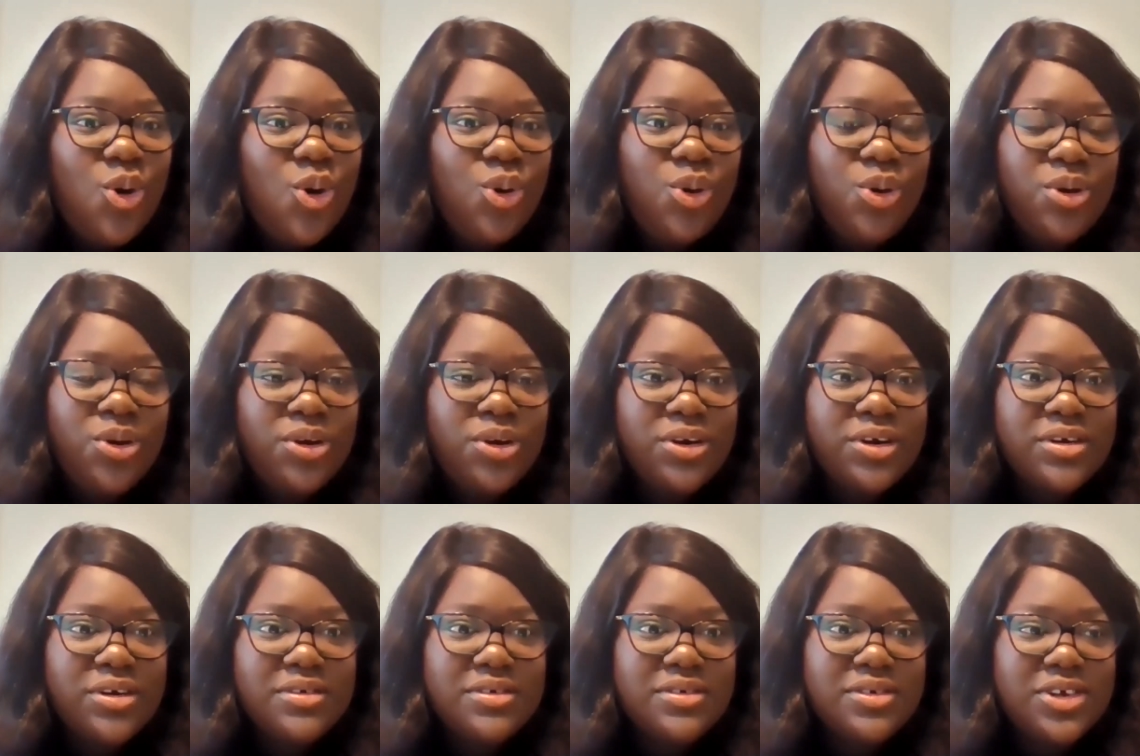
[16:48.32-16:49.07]

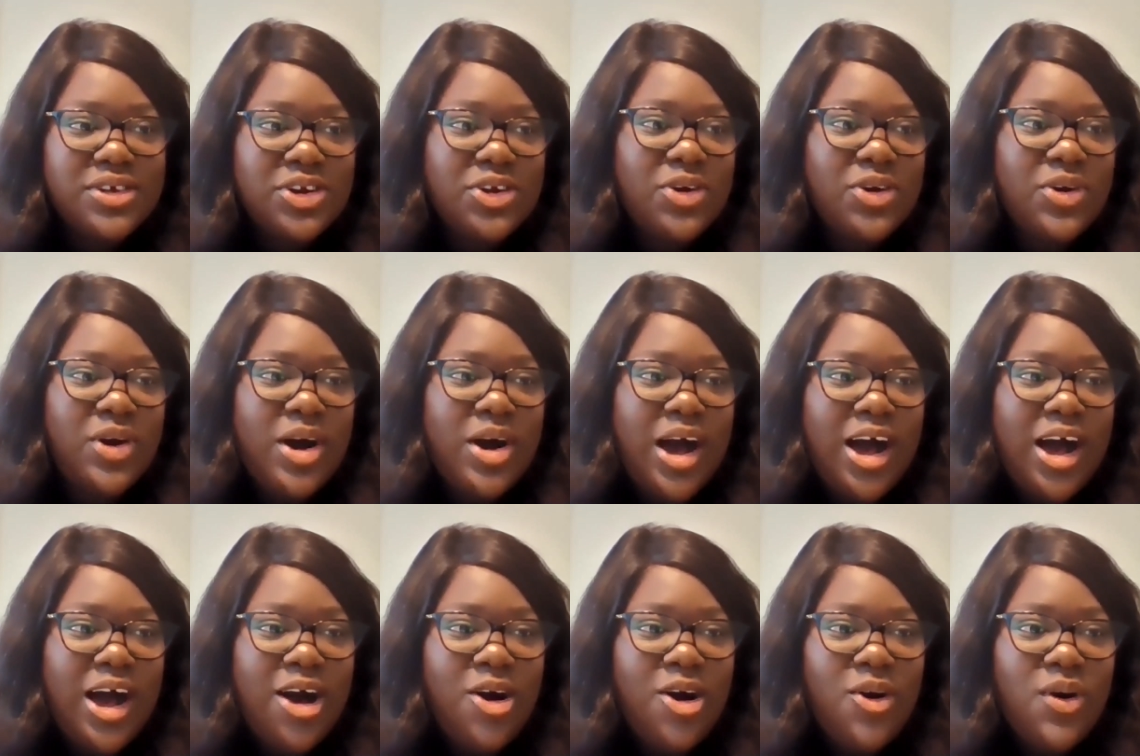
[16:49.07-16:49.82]
Or, you know,
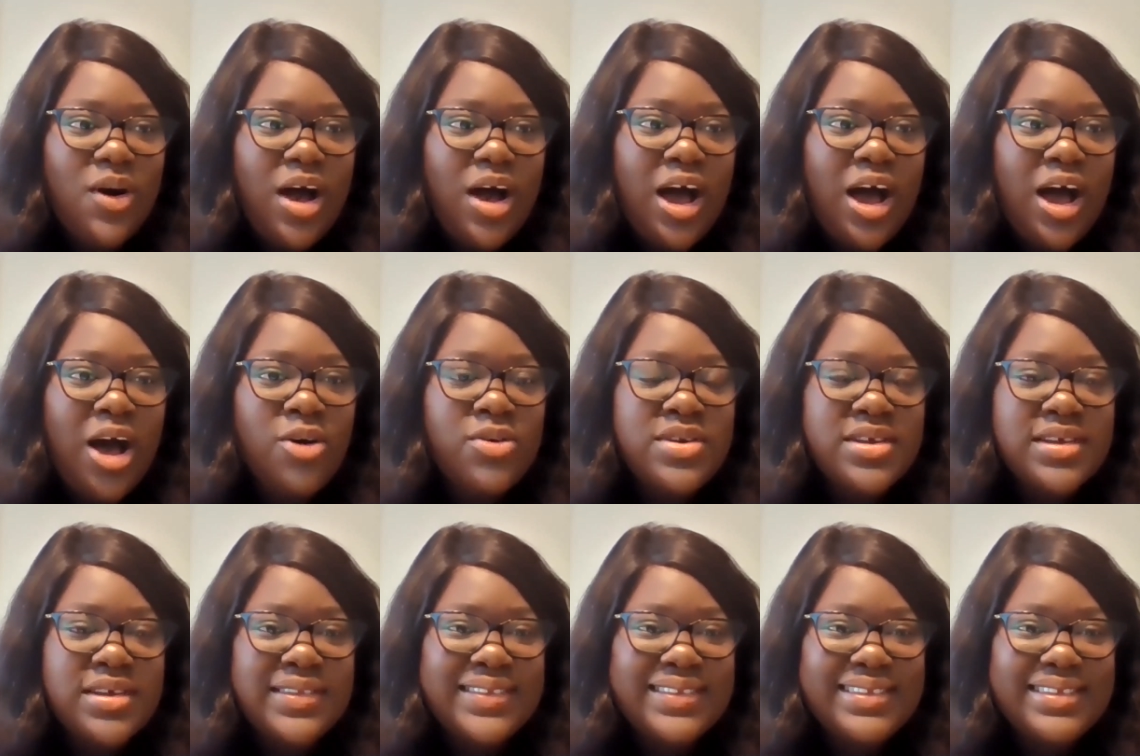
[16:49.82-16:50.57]
how
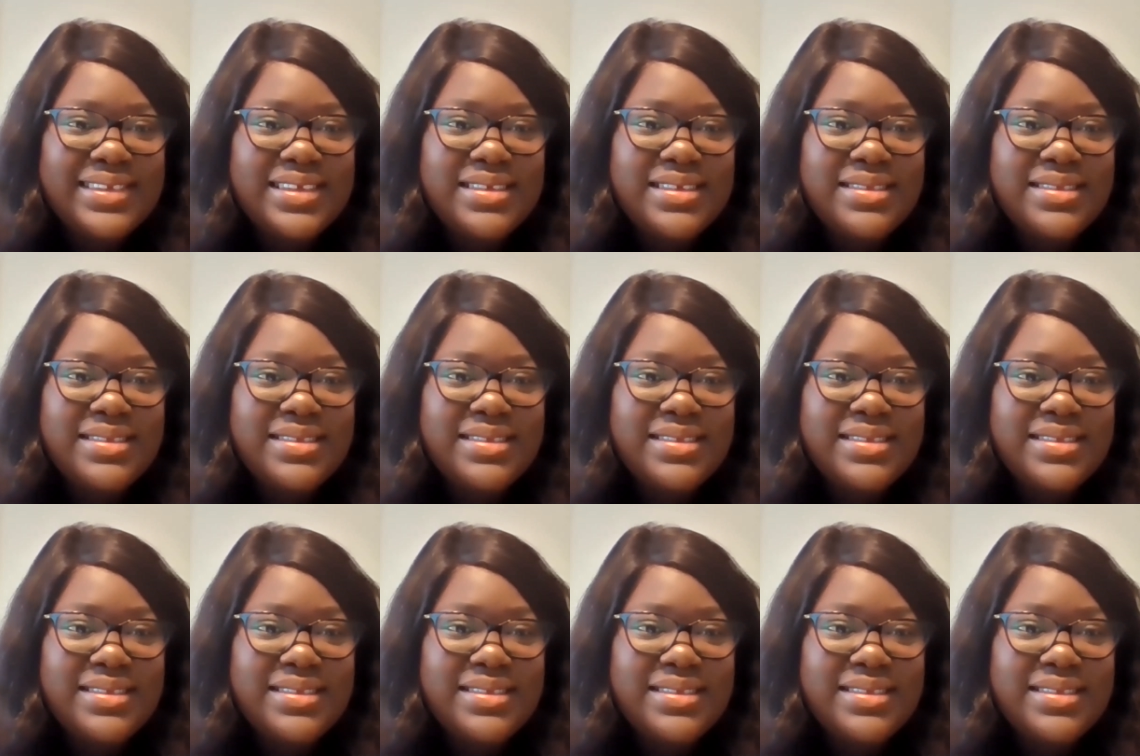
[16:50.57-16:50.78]
does,